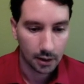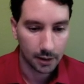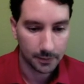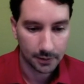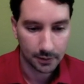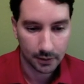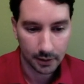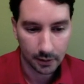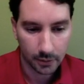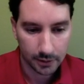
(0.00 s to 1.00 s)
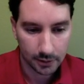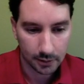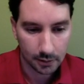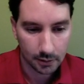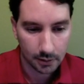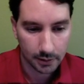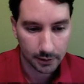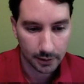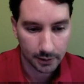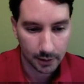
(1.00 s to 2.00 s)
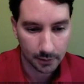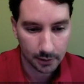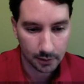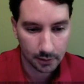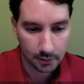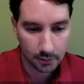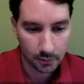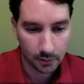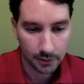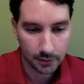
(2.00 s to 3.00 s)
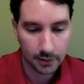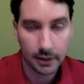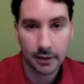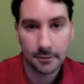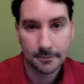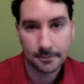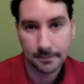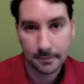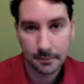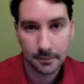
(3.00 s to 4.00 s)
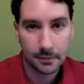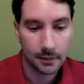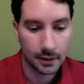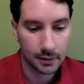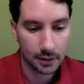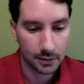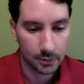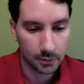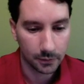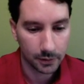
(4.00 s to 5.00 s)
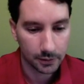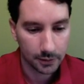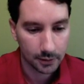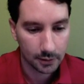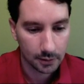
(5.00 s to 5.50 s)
Obviously, a question is not a statement. Where were you today? It's not a true or false.